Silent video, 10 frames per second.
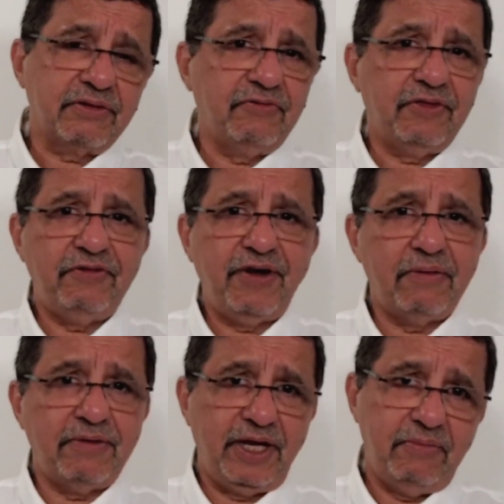of the
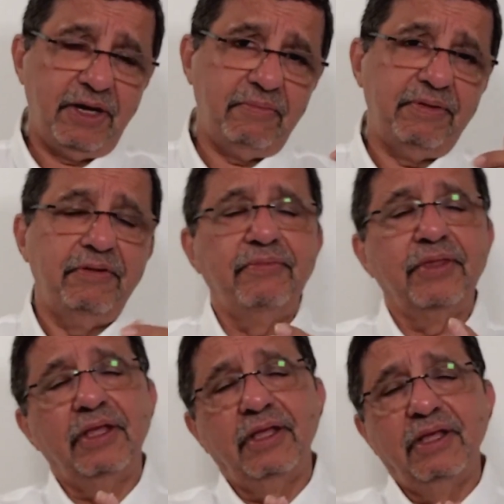farm came up.
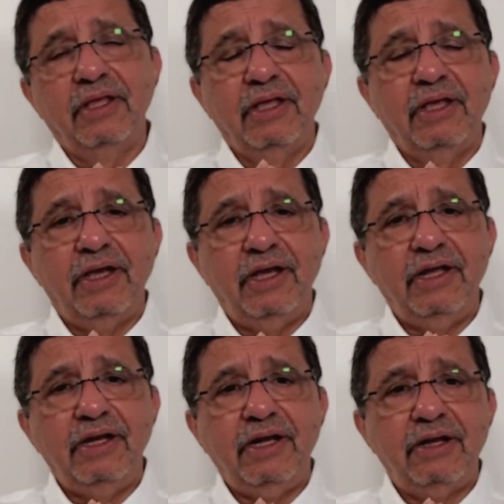
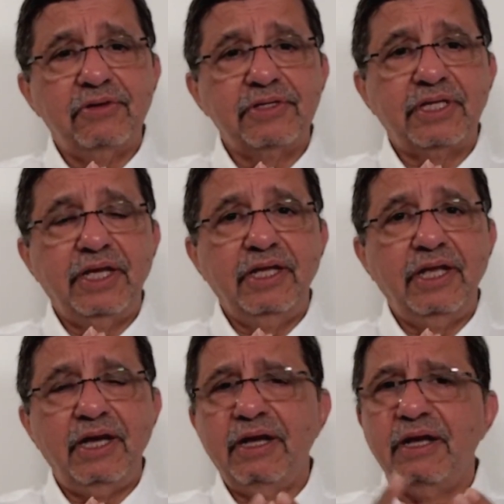And I was saying,
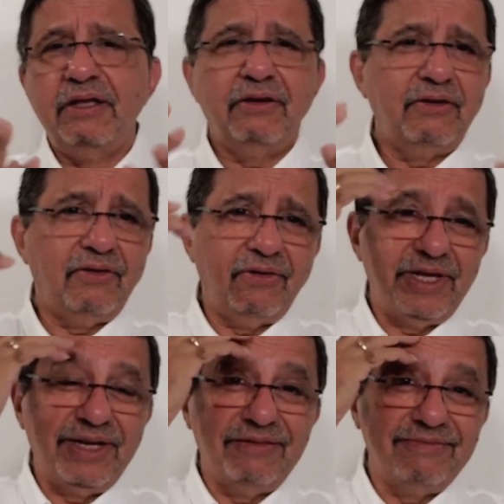yeah,
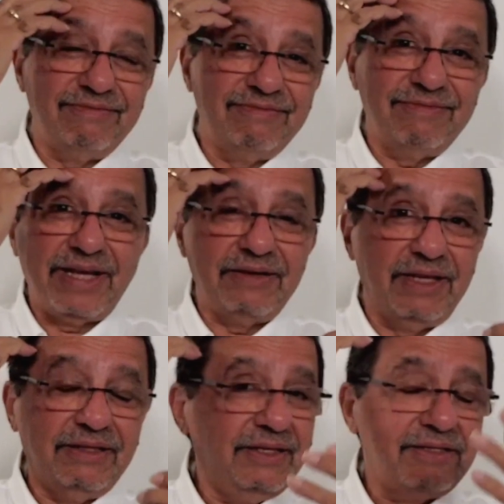
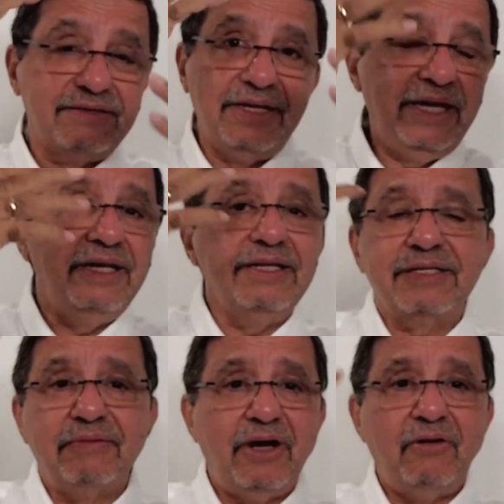and this lady
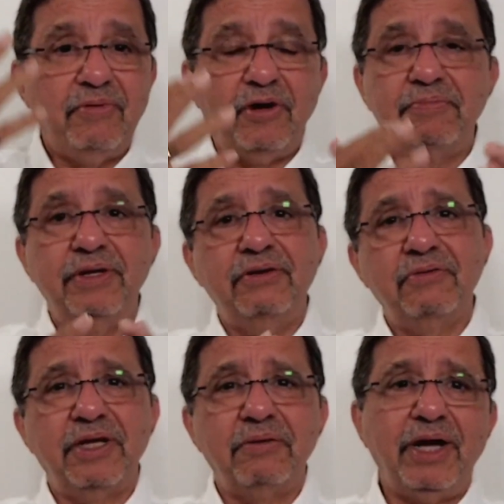somehow popped into
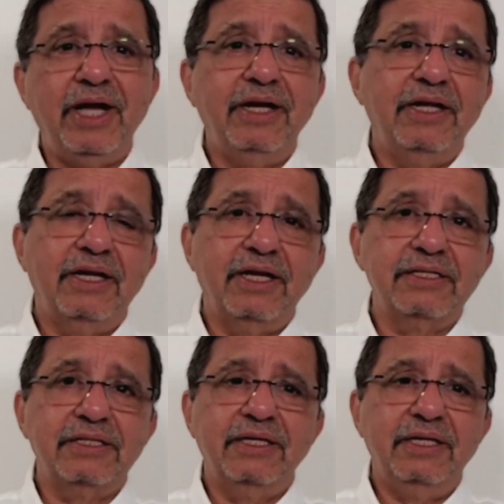my mind and I
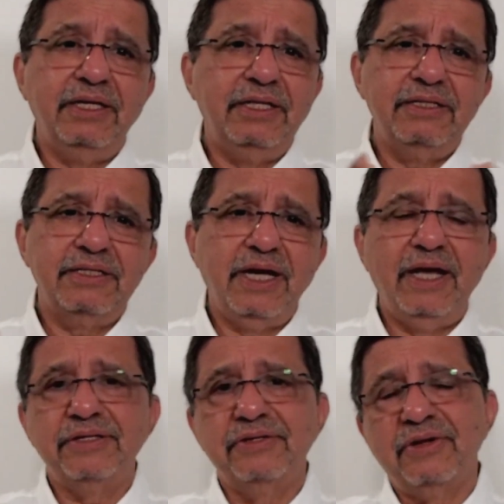said, yeah, these
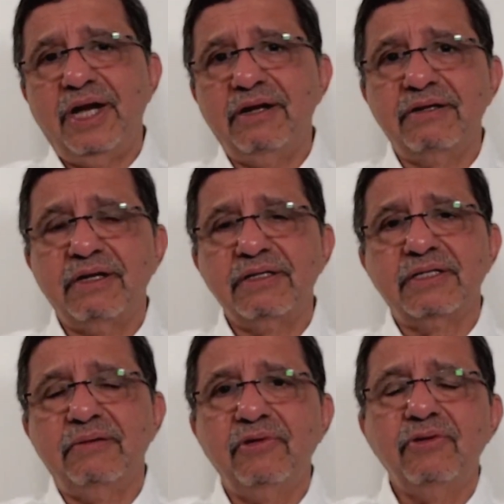guys, you can't trust
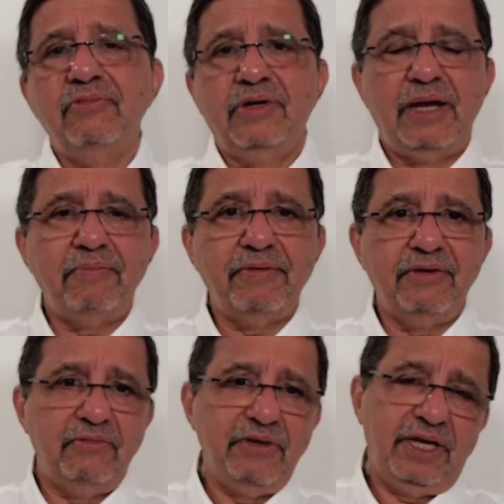them. Look what happened
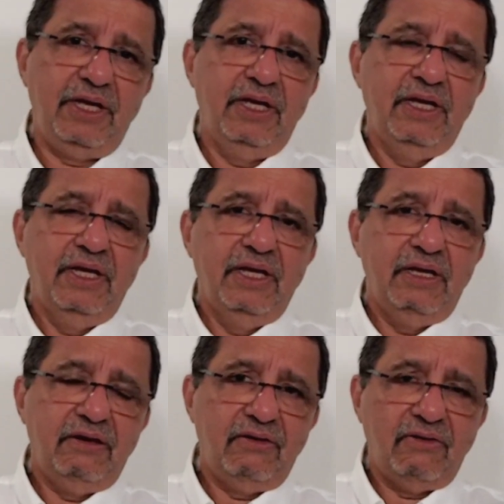to me.
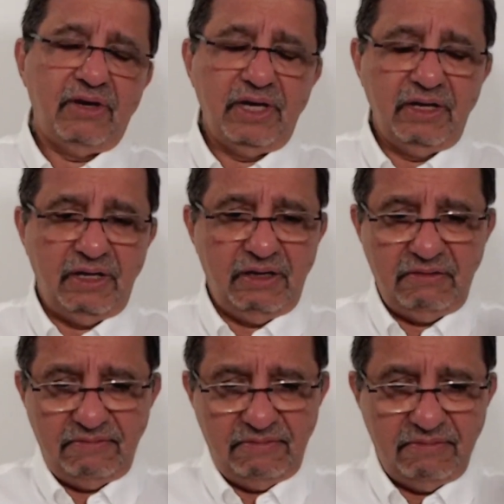I
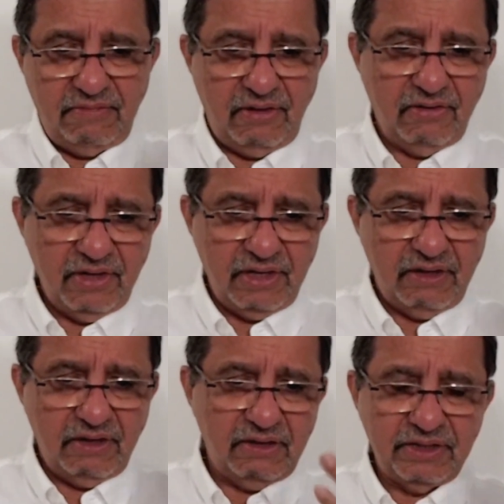loaned
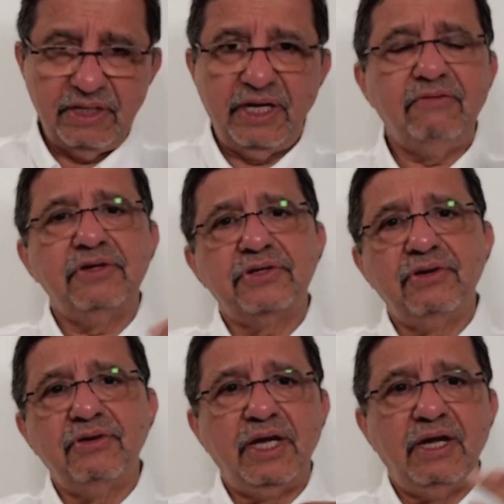her and she never
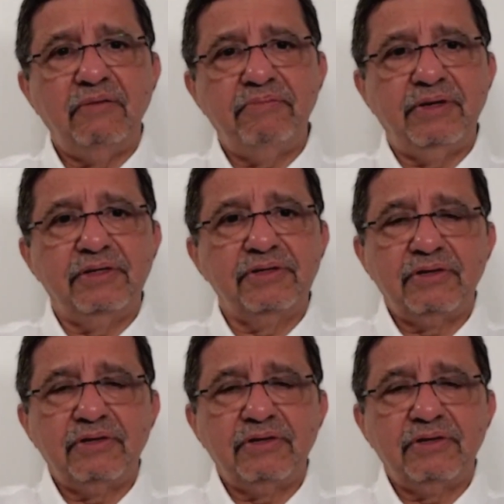showed up. And